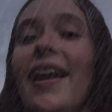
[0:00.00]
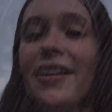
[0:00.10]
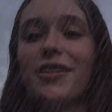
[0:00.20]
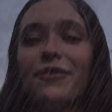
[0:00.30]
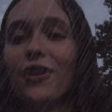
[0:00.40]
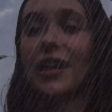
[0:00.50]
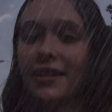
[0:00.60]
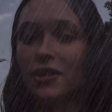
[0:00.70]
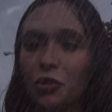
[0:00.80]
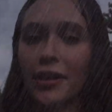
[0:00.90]
And don't
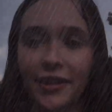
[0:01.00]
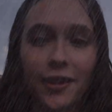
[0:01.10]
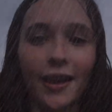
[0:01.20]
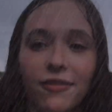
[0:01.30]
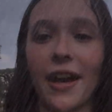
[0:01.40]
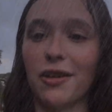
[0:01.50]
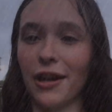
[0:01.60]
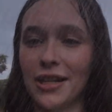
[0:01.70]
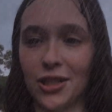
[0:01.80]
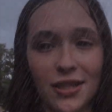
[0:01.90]
forget to join the Clairified
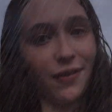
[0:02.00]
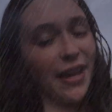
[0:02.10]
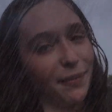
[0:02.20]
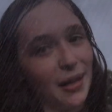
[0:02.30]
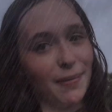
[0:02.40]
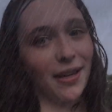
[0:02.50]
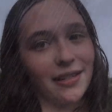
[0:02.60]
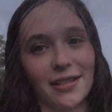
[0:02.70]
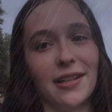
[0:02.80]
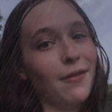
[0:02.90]
Creations family,
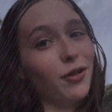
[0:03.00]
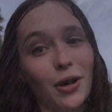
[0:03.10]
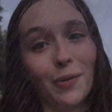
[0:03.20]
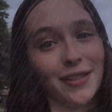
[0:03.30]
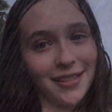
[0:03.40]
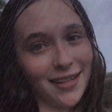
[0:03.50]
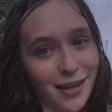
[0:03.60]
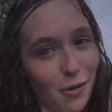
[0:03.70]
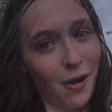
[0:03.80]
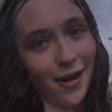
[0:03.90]
because you never know what's going to
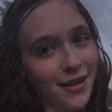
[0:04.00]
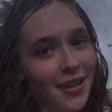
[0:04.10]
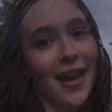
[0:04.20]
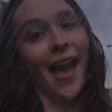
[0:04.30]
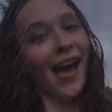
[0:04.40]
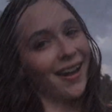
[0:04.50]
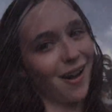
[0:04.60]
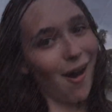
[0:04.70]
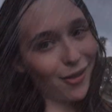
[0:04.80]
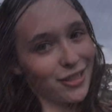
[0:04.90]
go on at
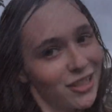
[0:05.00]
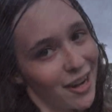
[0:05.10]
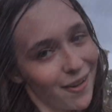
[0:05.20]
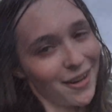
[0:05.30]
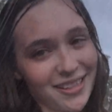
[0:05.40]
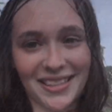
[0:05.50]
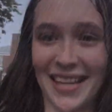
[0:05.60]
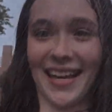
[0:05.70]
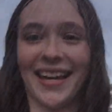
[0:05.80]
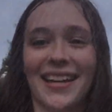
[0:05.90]
college here at
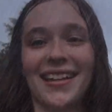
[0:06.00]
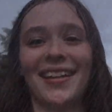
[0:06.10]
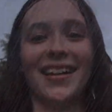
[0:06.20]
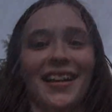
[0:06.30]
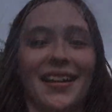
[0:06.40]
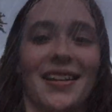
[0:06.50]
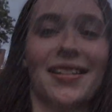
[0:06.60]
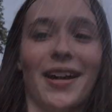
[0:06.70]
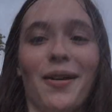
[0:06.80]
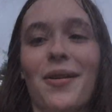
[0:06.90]
UT.
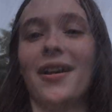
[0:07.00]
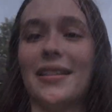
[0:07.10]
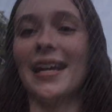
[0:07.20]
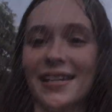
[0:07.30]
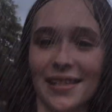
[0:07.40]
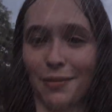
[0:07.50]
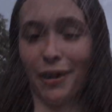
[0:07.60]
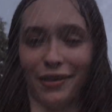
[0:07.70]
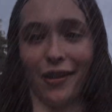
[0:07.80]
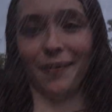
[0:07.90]
So, Tennessee
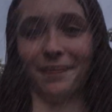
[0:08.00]
weather.